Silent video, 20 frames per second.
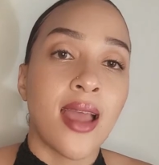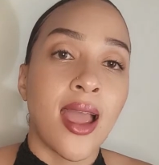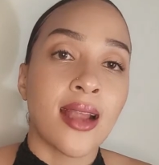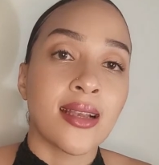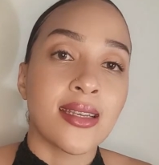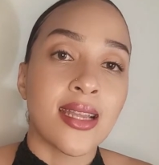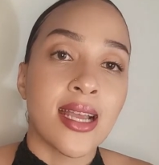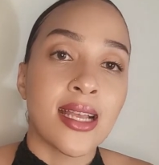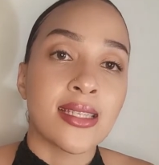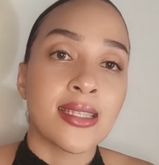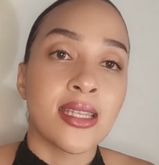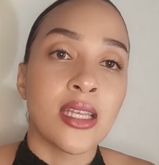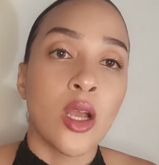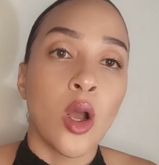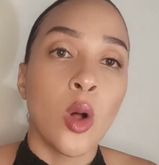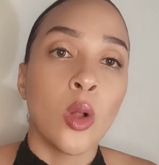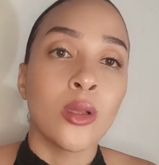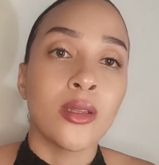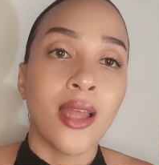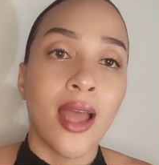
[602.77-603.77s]
Act, as the
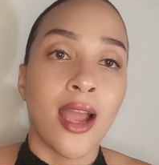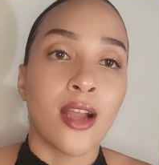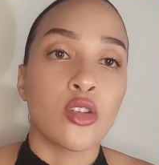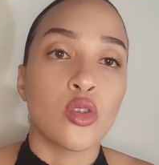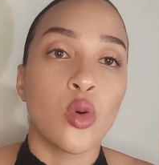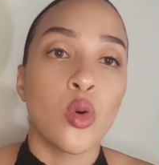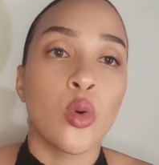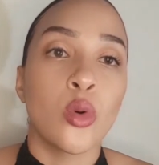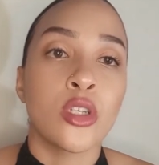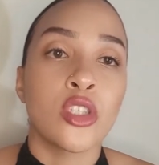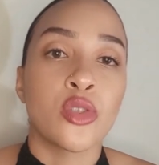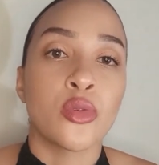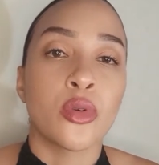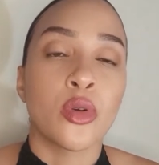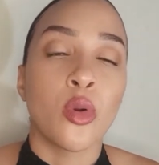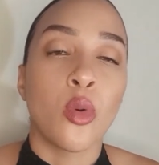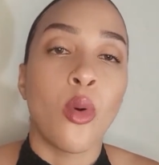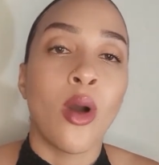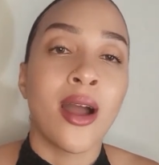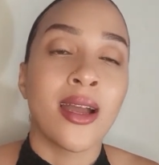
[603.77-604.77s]
Old Act always
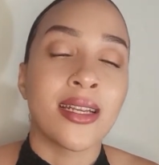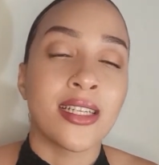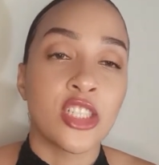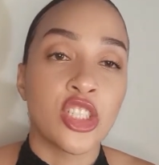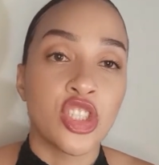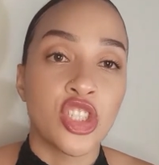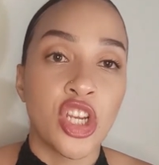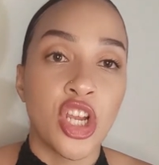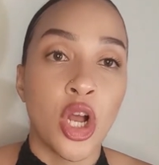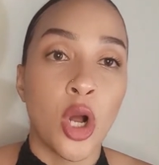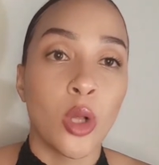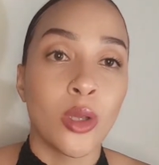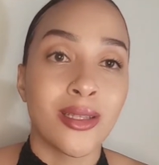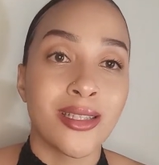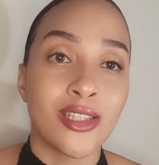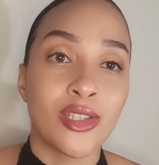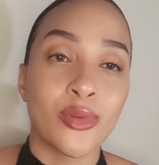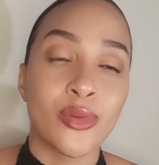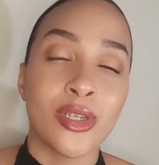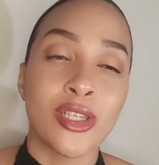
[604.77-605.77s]
required a
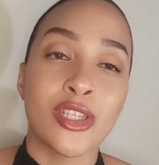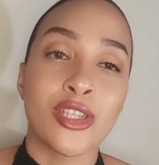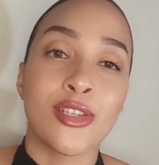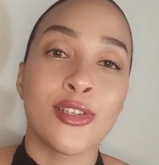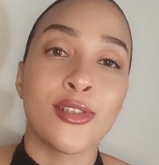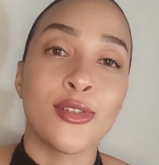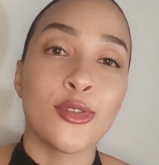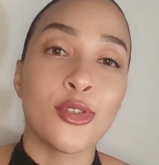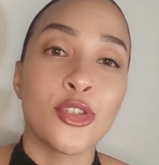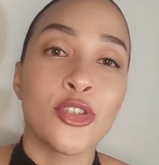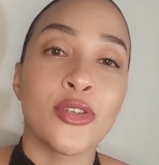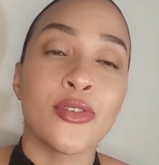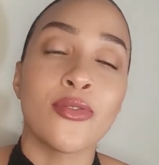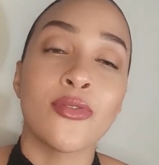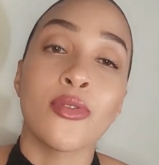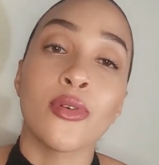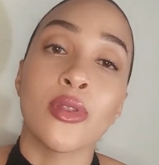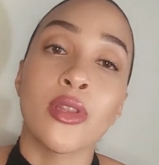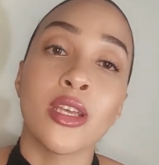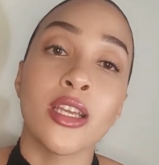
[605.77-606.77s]
shareholders' resolution
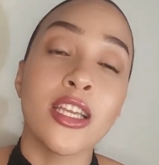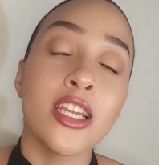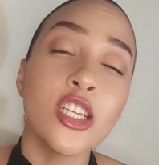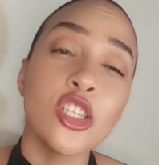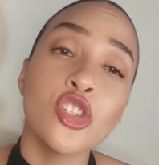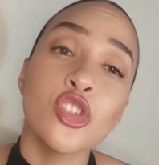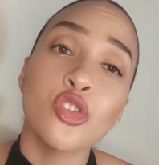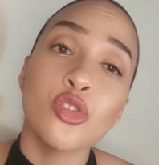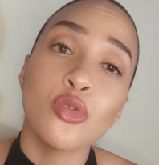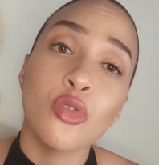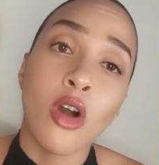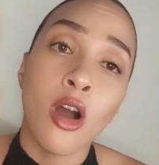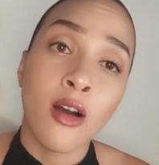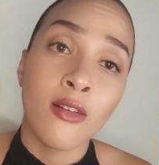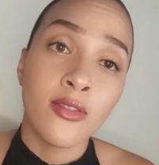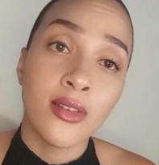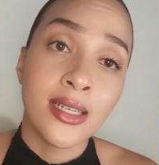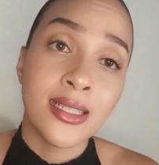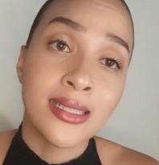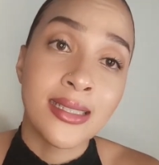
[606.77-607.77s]
for the issue
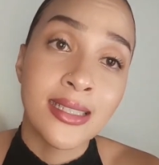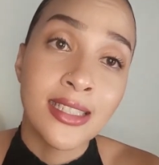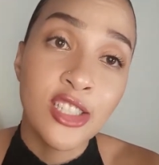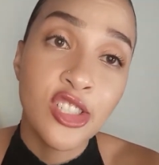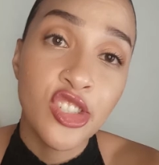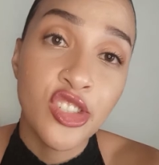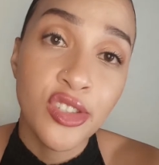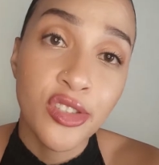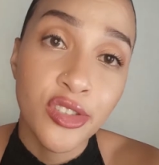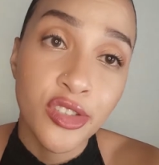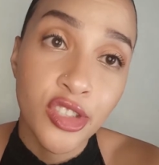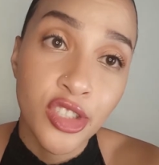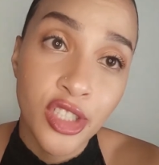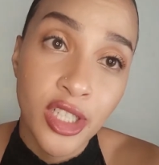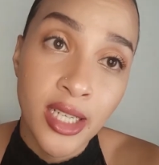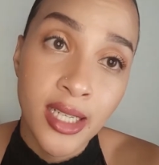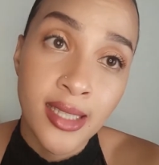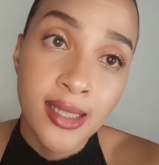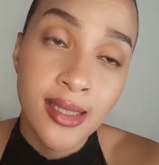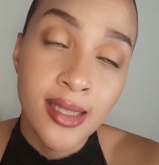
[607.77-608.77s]
of additional
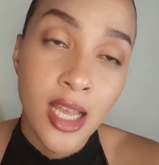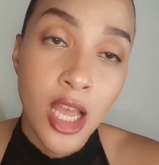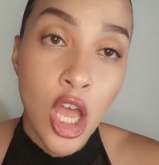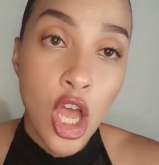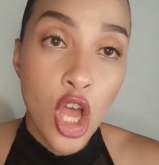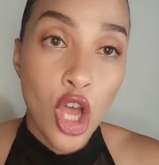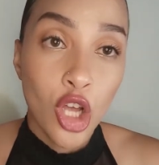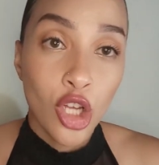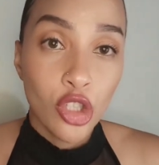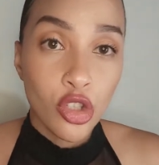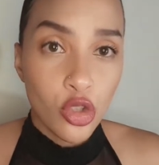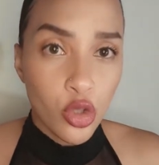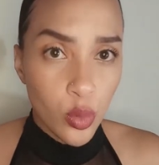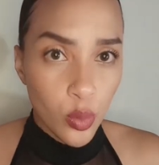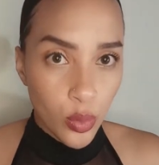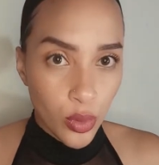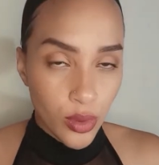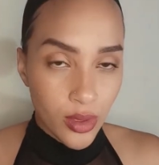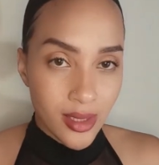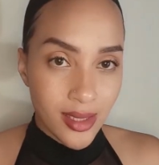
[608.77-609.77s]
shares to
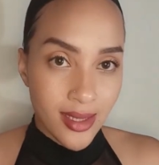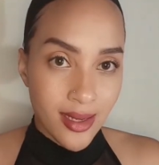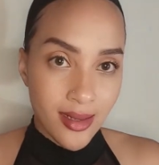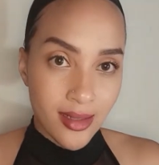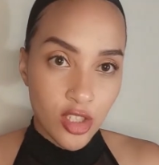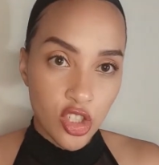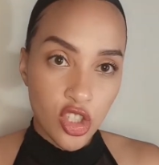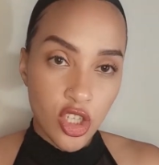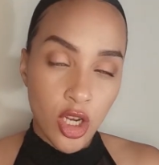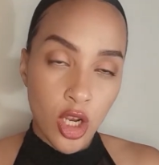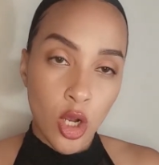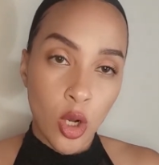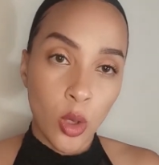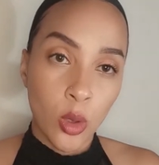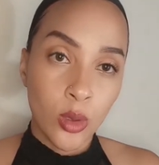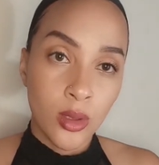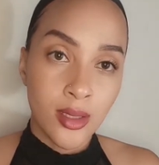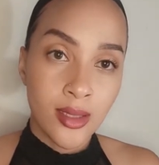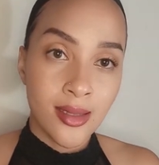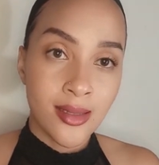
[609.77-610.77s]
protect
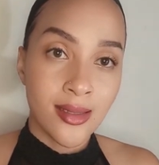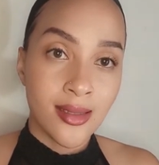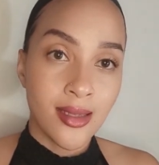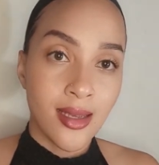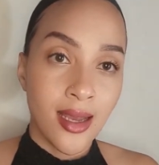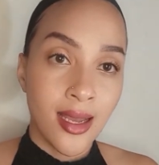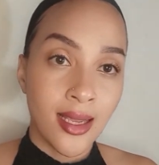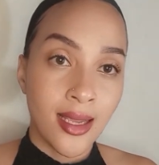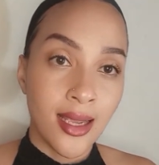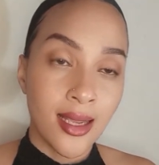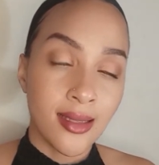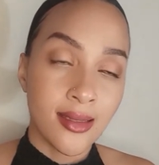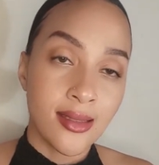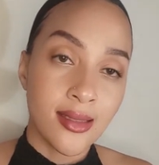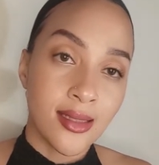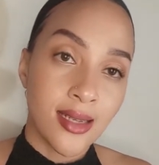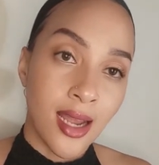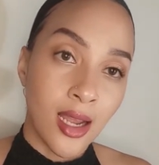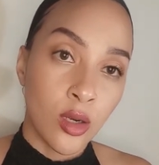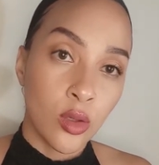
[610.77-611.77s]
shareholders
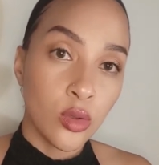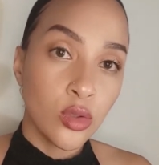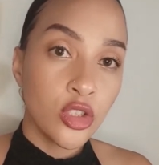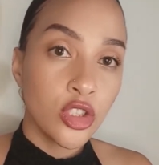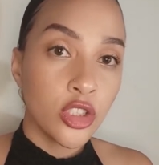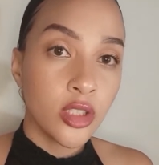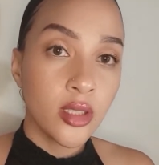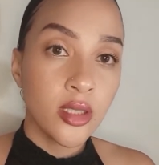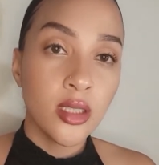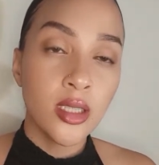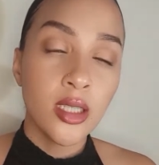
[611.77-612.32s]
against dilution.